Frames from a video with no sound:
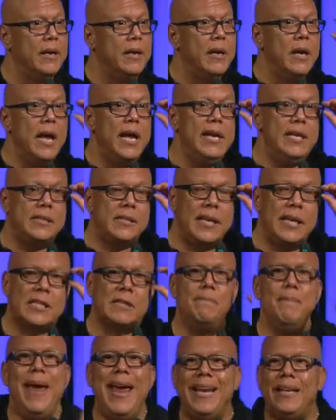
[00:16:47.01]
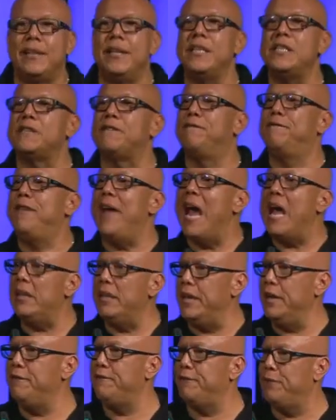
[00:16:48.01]
And he says, Make this
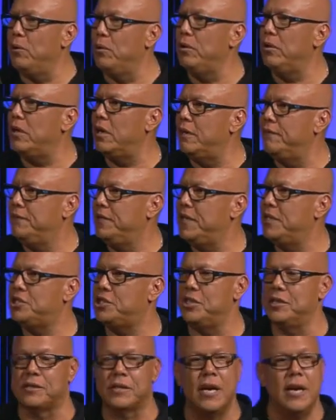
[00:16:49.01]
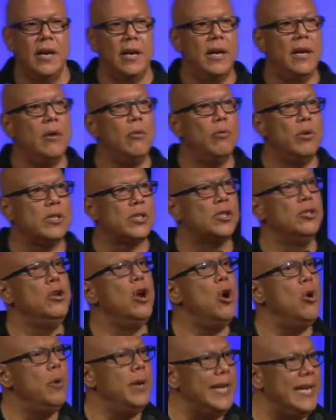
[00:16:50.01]
valley full of ditches. It was
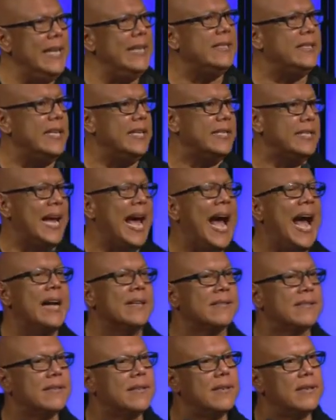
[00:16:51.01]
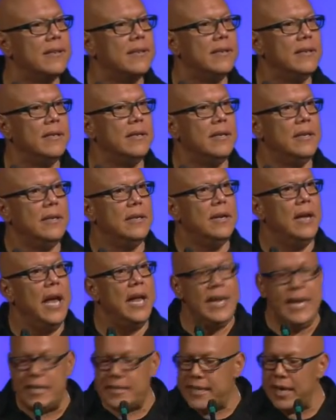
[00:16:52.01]
no easy task. And
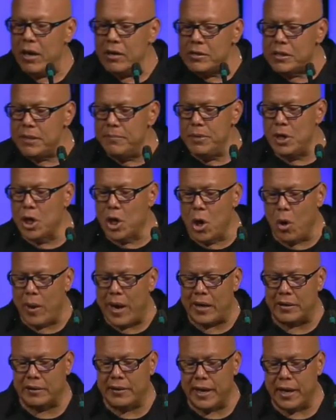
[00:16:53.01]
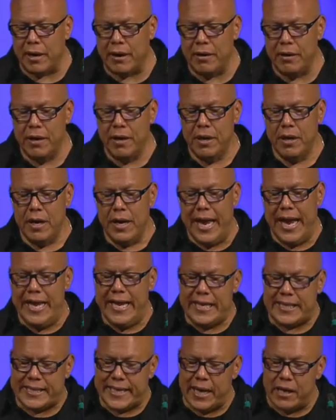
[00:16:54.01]
he tells them to go out there and he
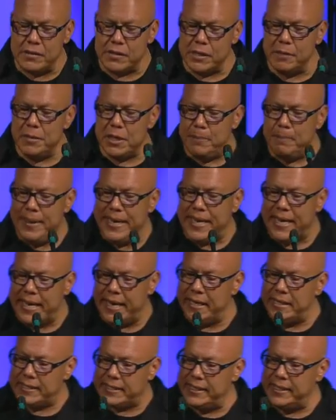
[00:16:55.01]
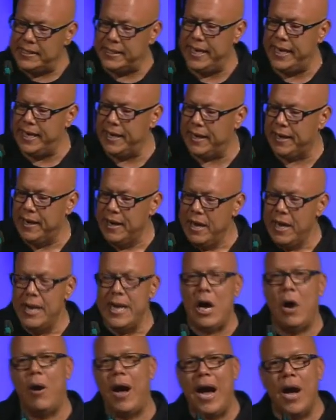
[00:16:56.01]
tells them to begin to dig.
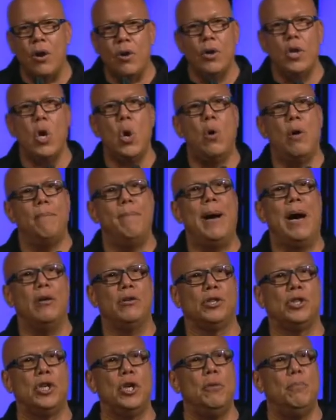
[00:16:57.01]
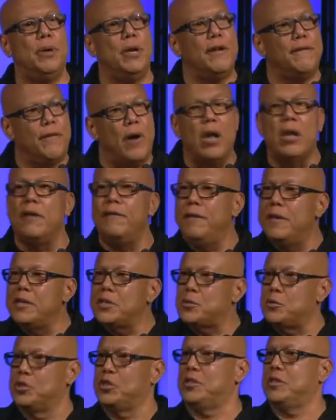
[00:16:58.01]
Now, I don't know about you, but if all of us
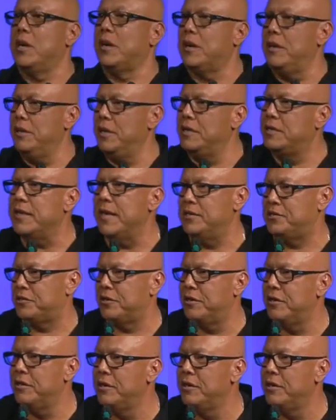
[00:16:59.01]
were stuck in the desert